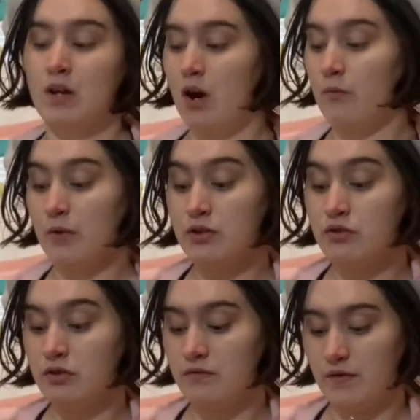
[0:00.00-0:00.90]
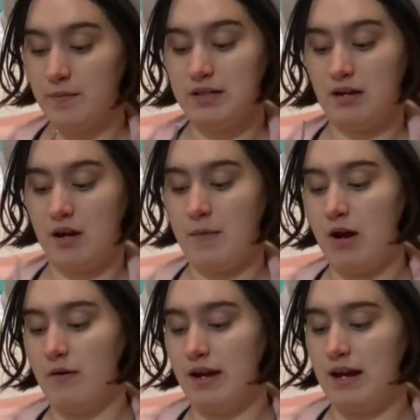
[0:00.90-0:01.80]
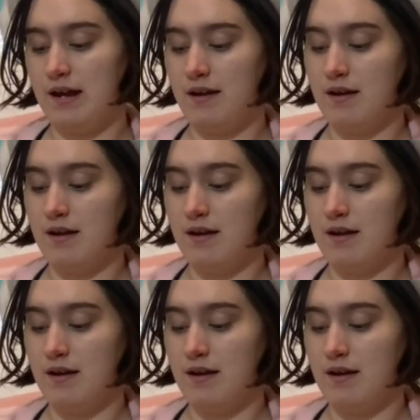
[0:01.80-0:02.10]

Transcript: Original Furbies came out in